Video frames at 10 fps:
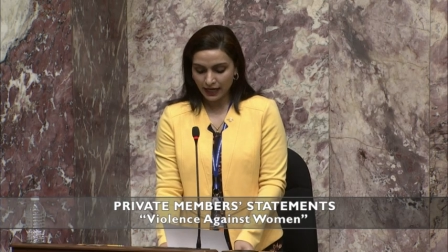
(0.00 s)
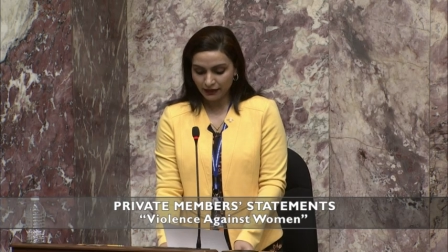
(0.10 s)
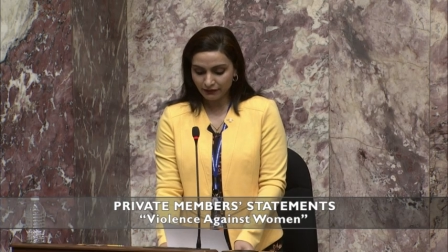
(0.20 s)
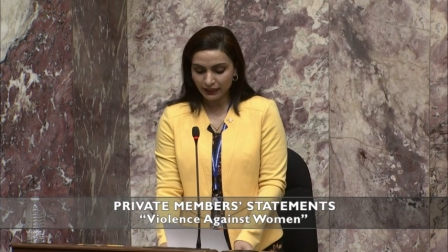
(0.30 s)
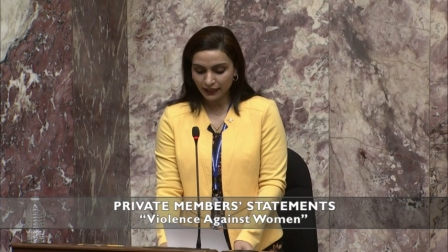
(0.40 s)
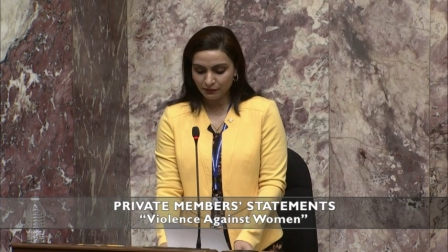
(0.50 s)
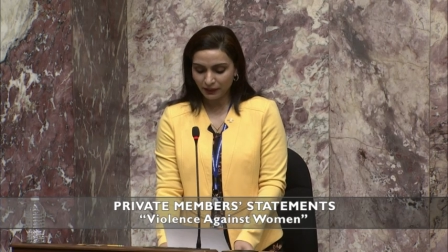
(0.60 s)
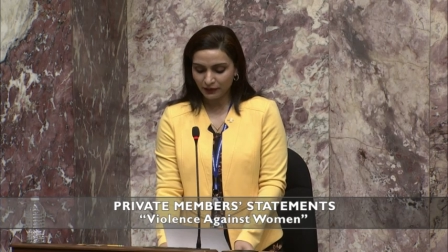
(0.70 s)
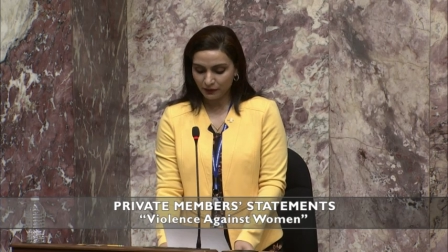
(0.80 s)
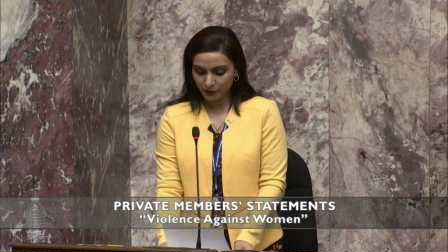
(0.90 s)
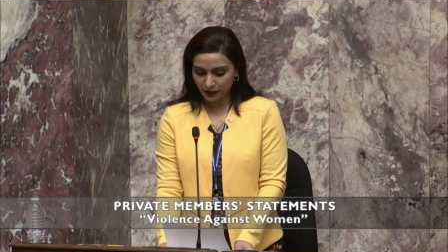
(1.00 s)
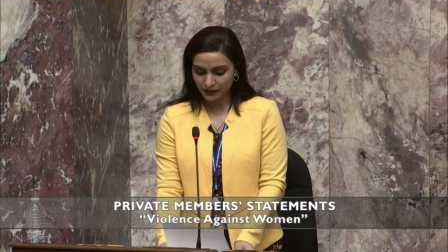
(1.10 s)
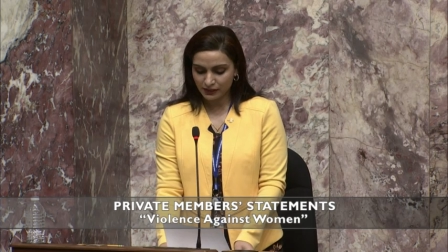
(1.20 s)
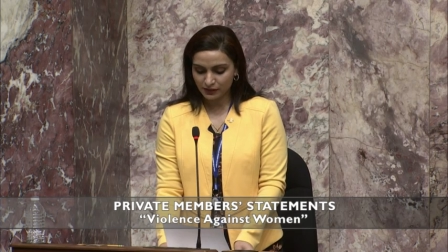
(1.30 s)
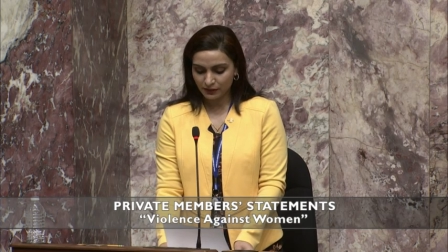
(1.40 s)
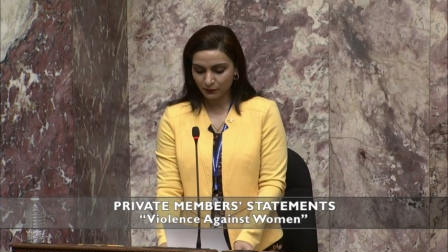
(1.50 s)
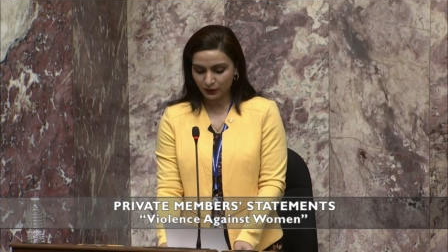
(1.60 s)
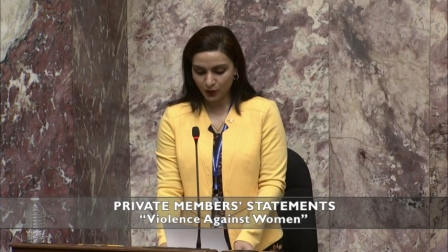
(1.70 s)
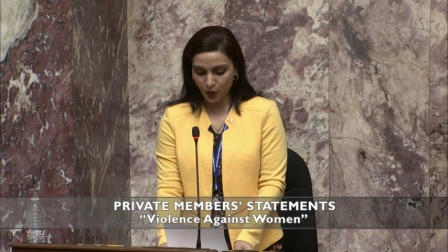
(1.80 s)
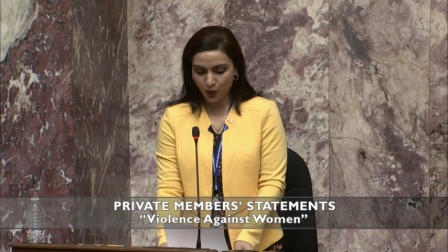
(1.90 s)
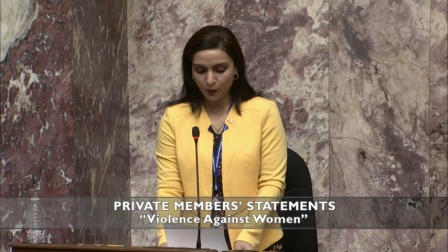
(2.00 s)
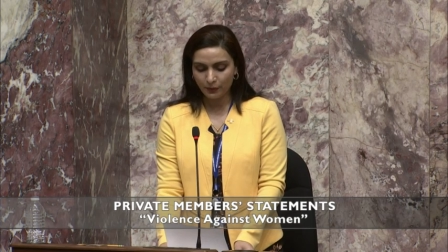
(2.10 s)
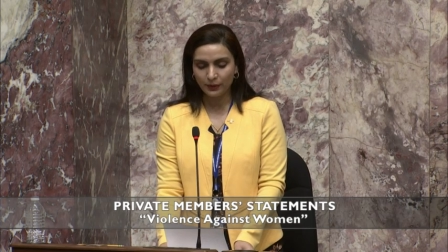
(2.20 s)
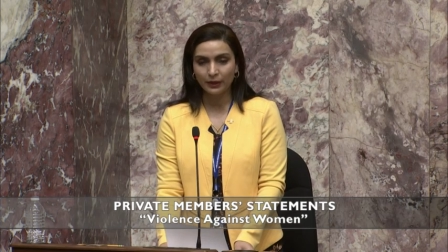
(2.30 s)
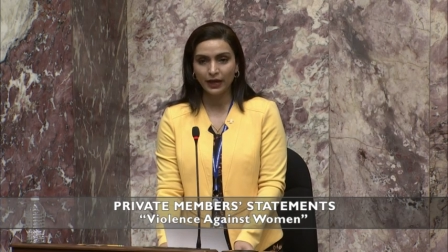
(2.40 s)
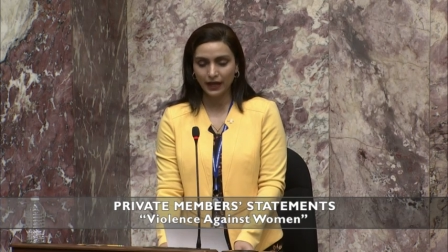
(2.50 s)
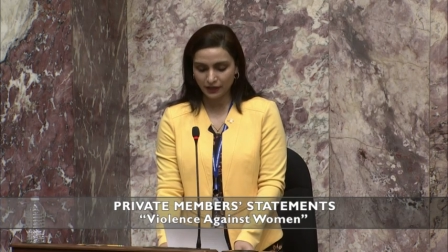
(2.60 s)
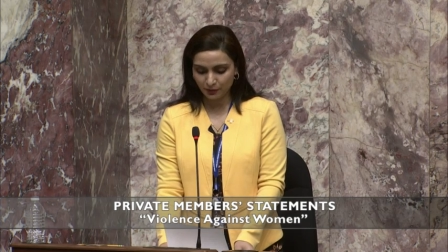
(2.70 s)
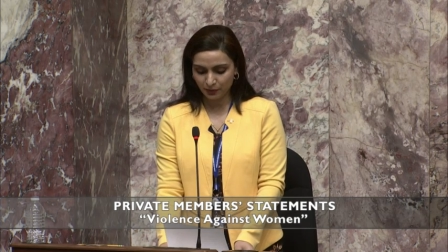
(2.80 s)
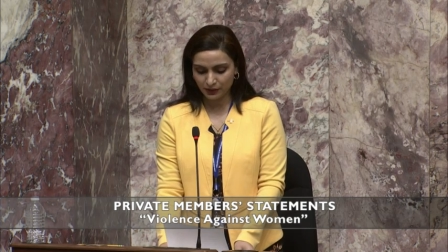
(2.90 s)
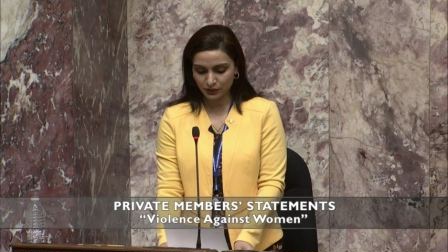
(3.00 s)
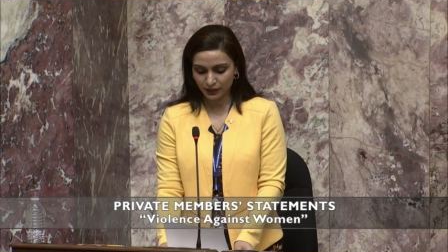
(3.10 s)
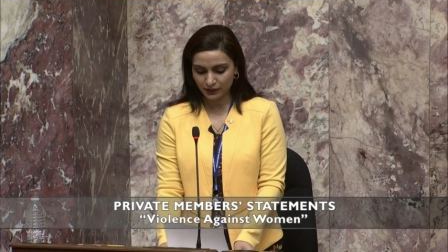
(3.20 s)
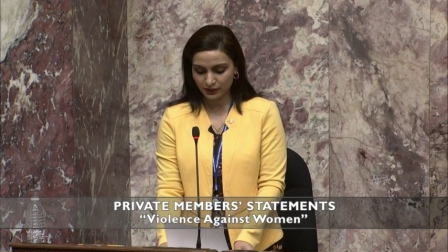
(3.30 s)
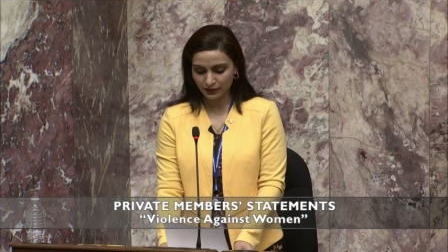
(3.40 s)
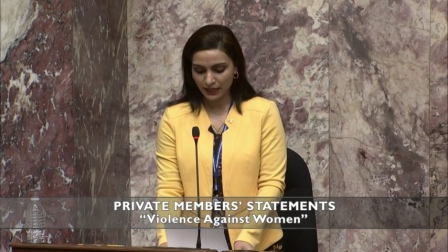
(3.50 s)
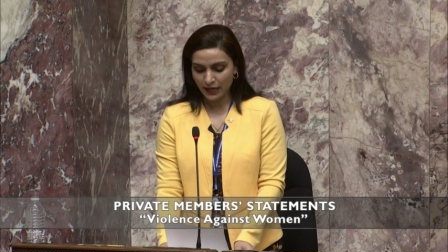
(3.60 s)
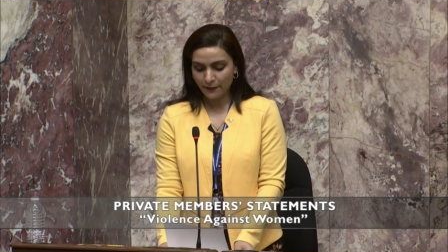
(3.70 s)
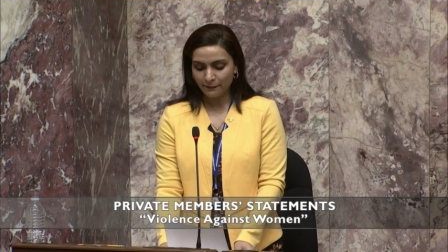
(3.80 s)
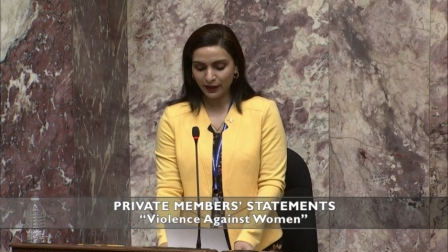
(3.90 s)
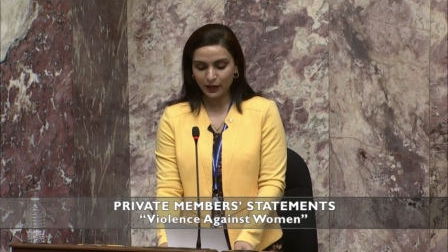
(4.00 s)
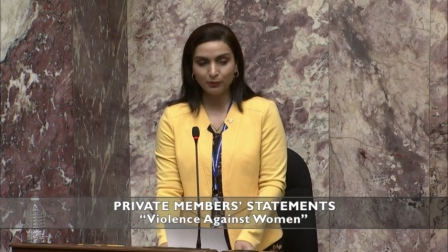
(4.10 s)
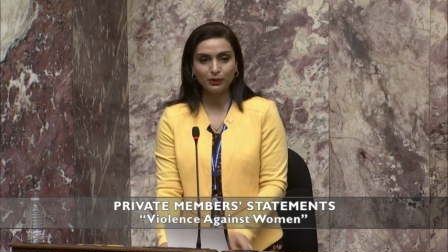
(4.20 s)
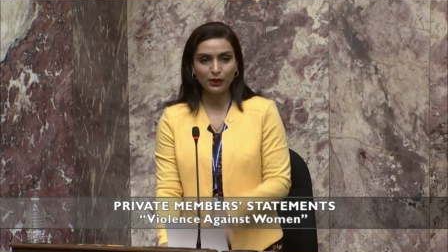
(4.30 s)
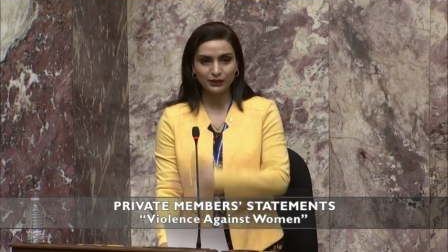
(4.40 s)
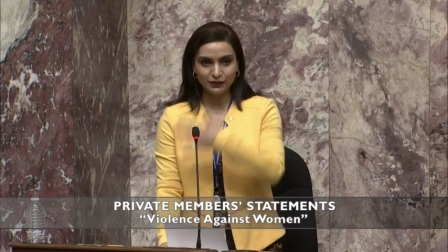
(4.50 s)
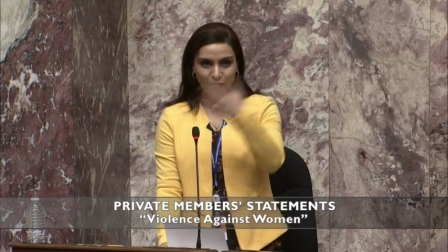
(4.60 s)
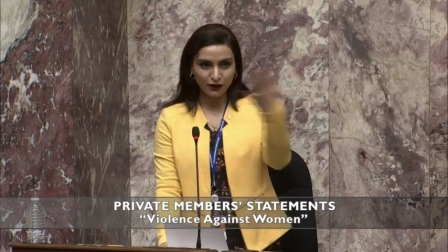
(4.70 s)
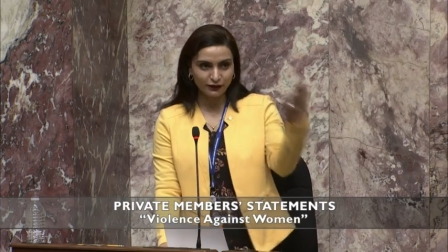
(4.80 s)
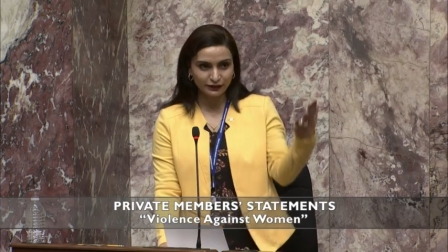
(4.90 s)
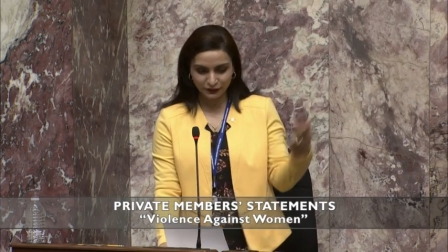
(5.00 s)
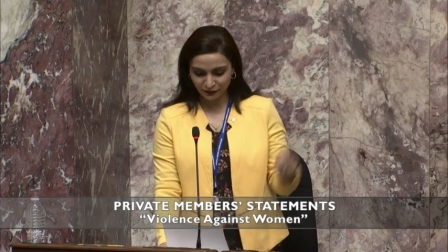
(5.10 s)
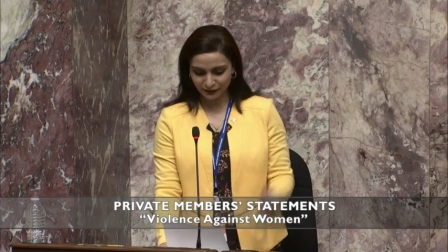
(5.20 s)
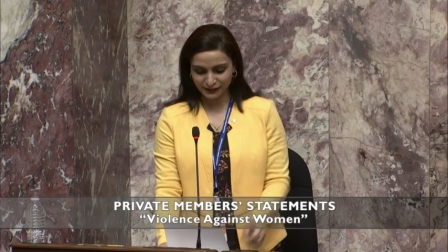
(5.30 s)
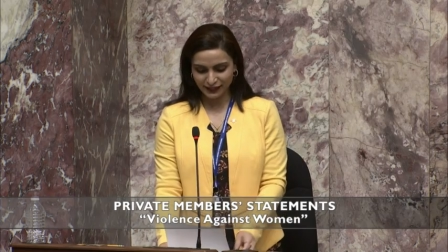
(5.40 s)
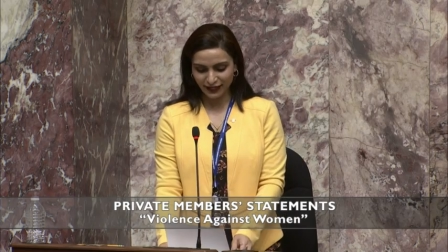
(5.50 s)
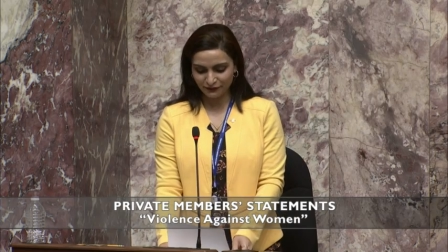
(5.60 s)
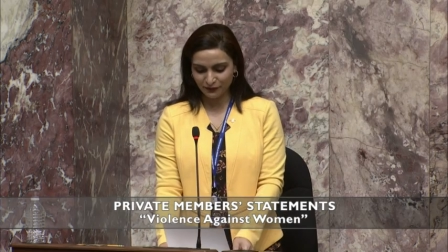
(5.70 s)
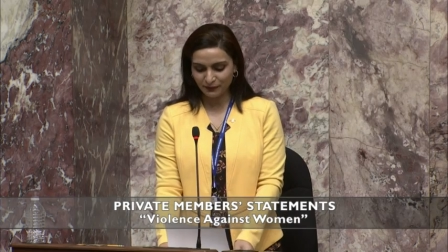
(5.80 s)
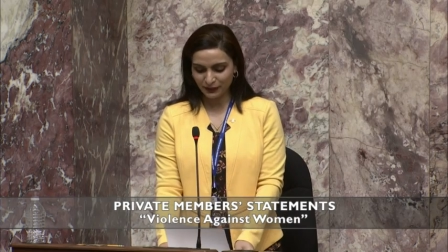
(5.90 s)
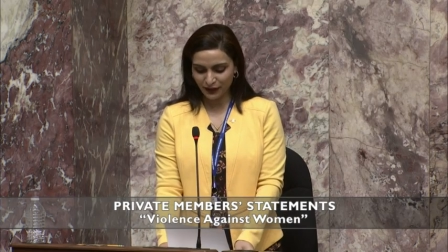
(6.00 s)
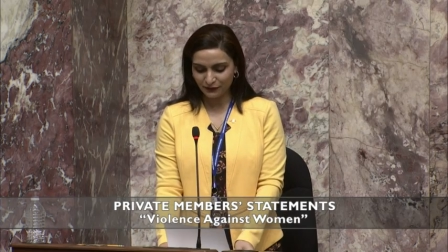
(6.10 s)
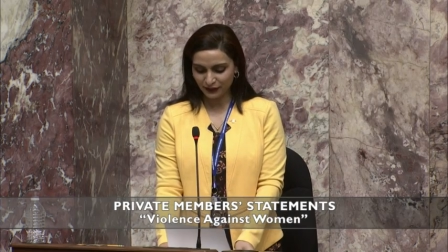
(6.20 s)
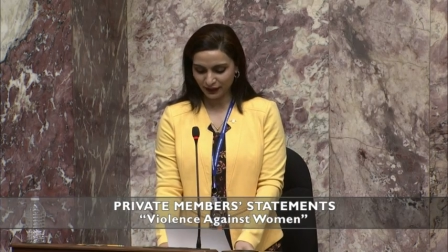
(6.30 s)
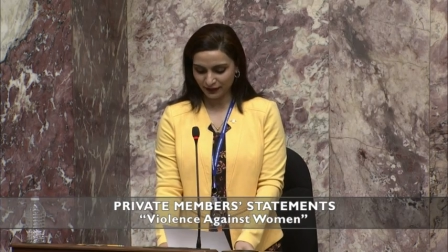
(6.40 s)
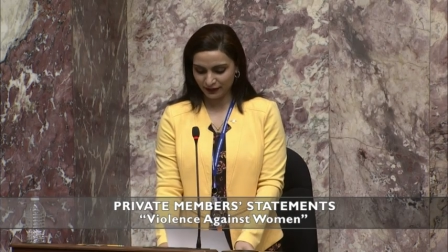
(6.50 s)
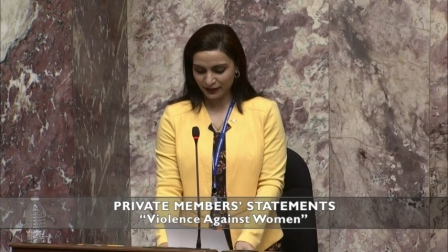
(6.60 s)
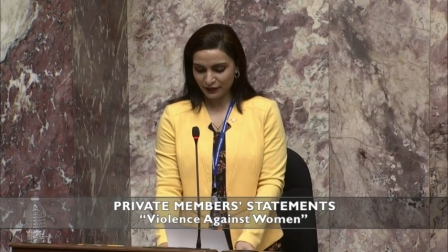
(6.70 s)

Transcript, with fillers: I will end my remarks with hope and appreciation by applauding all the girls and women out there